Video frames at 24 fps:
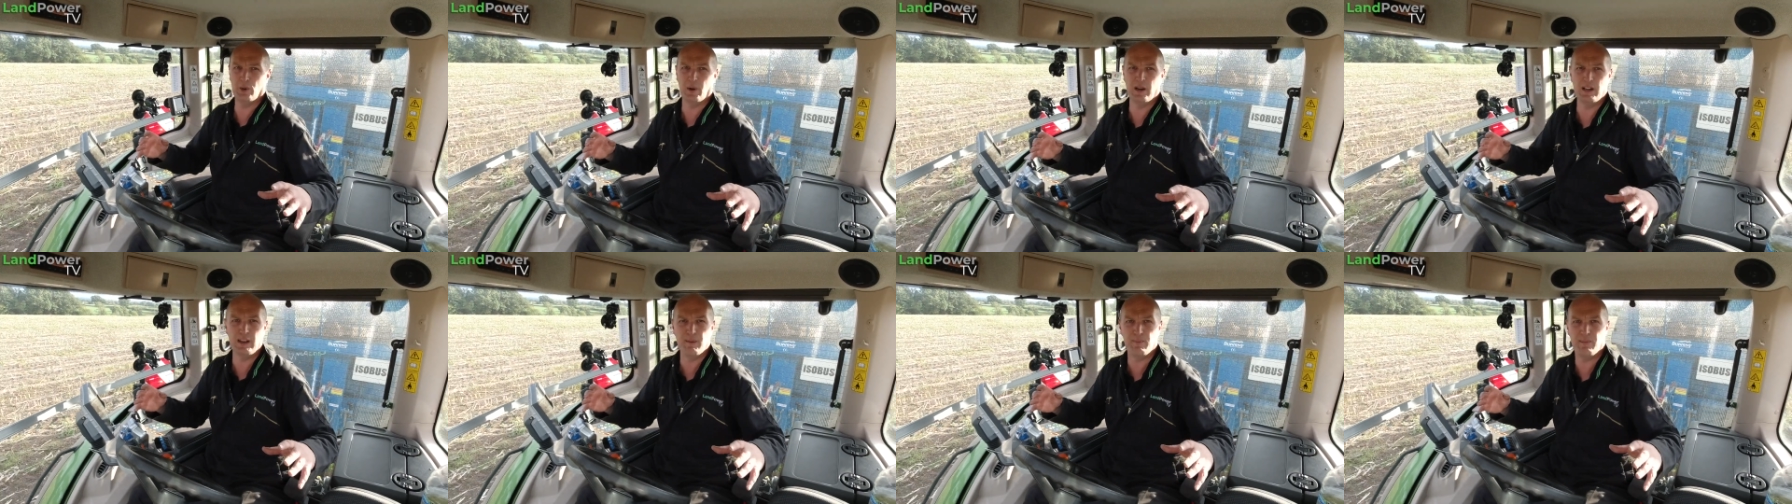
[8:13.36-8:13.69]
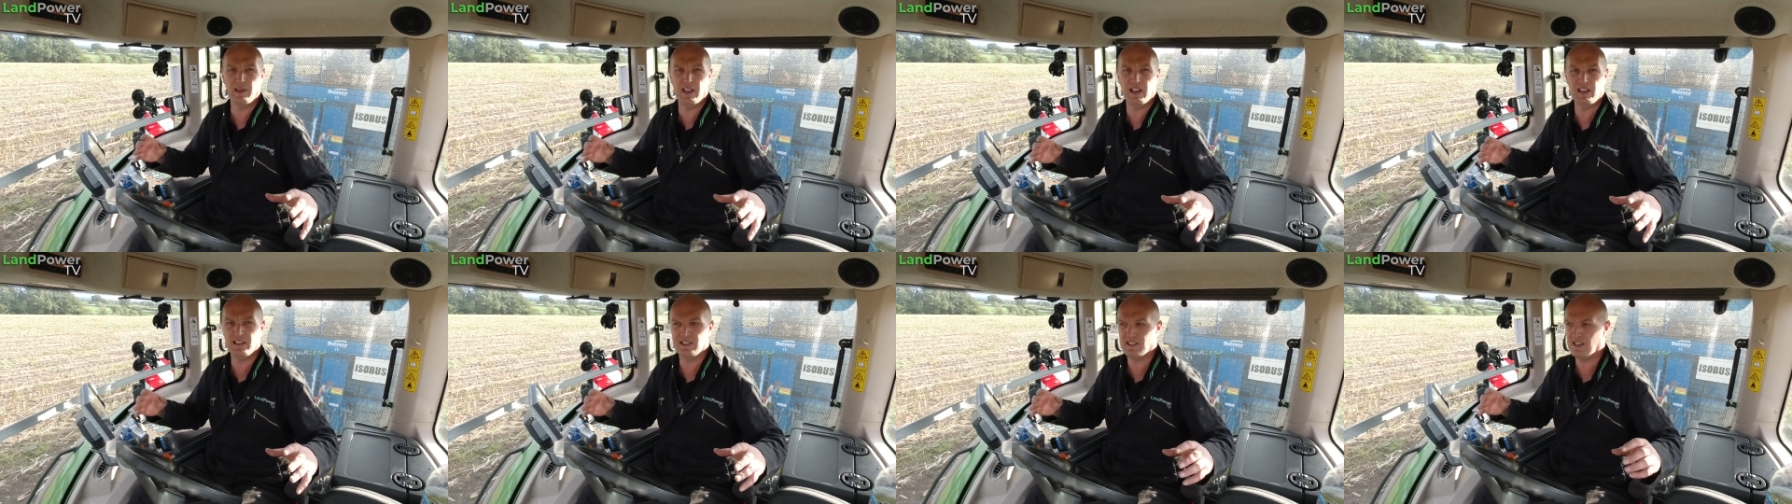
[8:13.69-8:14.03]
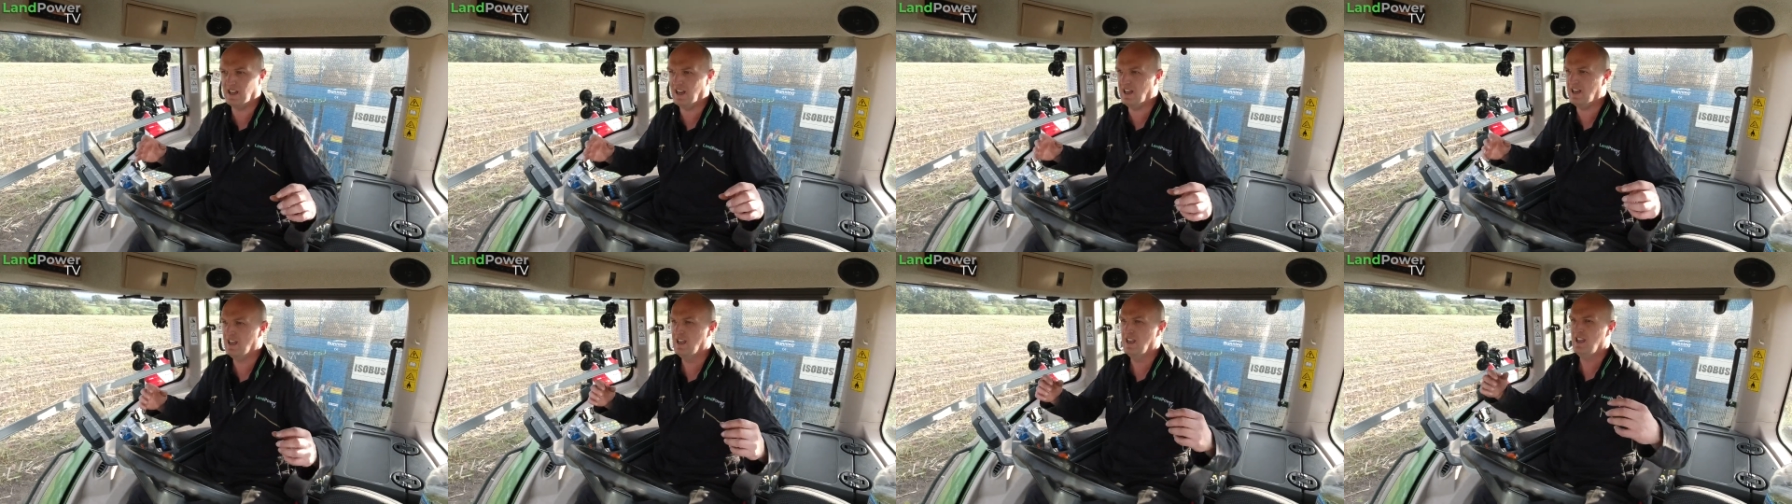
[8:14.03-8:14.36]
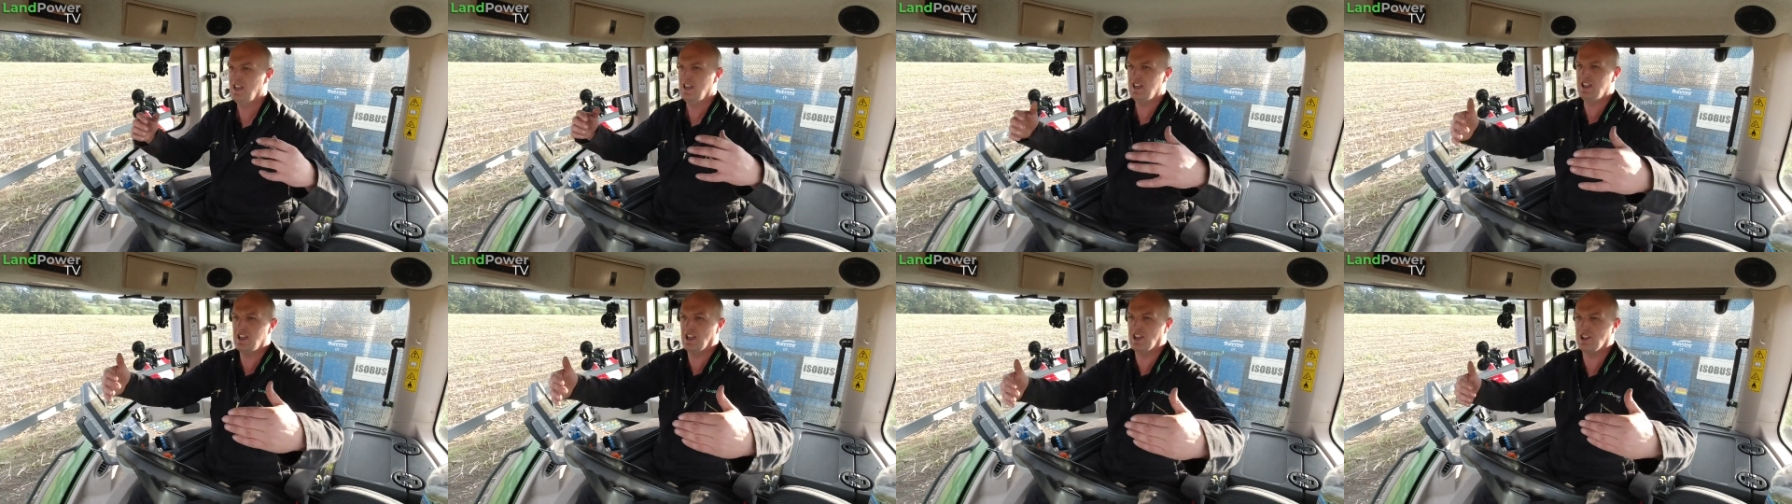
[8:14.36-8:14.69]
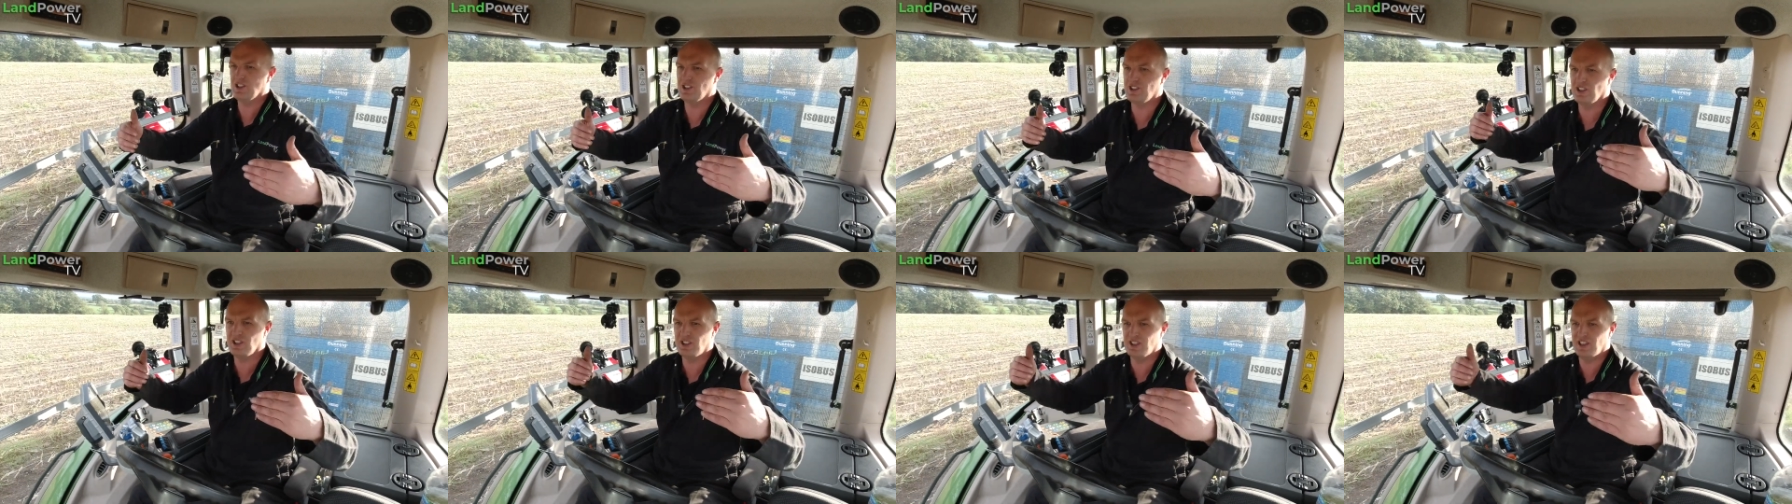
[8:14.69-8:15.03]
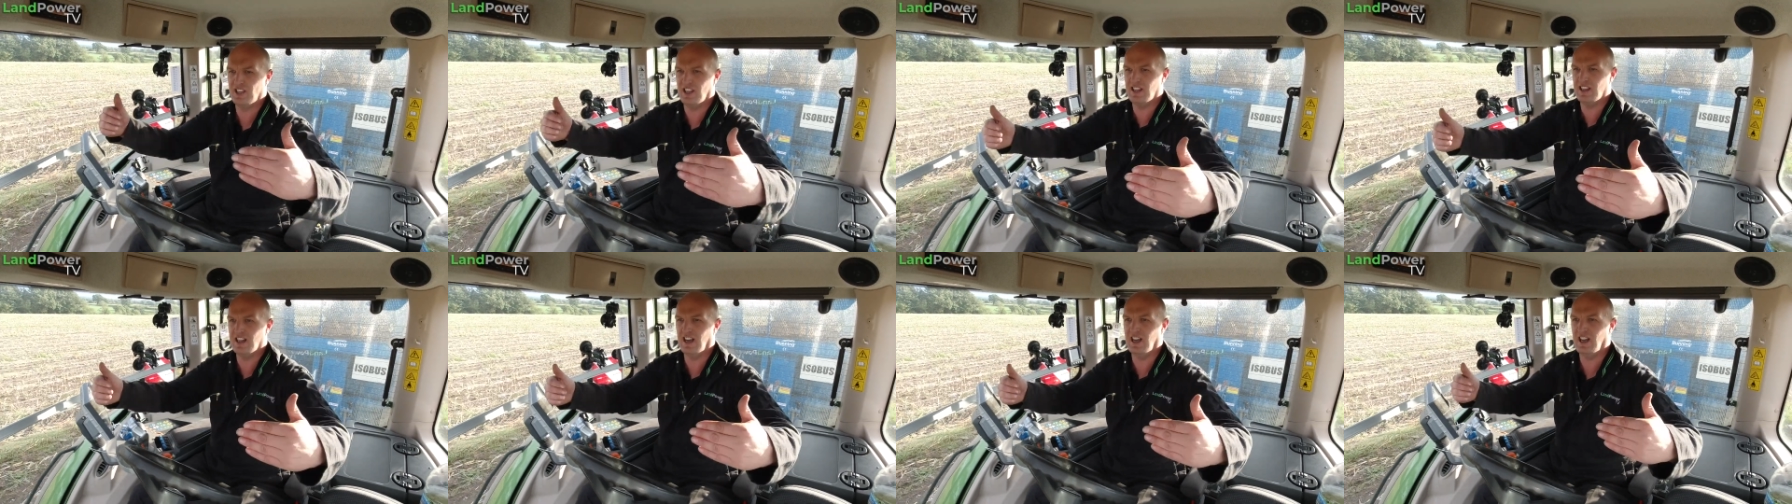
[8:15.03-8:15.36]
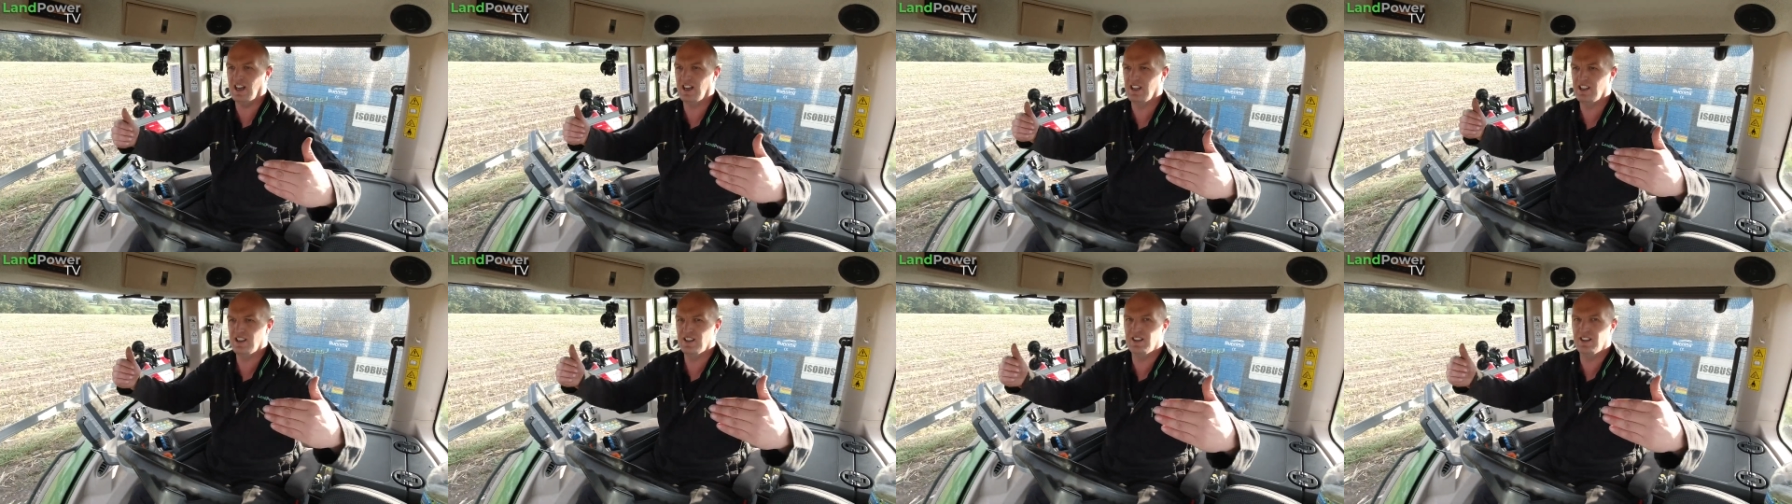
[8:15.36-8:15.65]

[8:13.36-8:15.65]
20 psi. You could just see that,